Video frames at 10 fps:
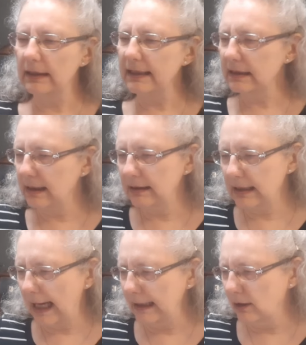list the
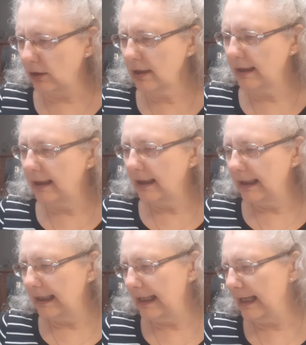title
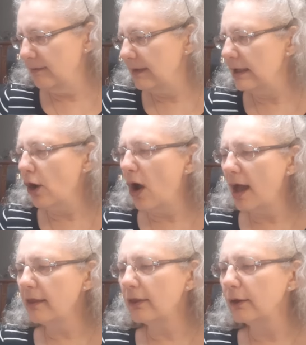and the
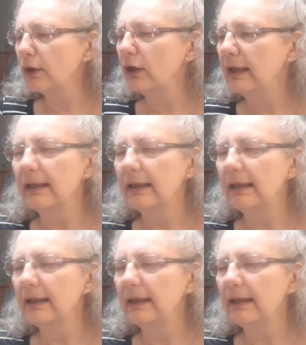author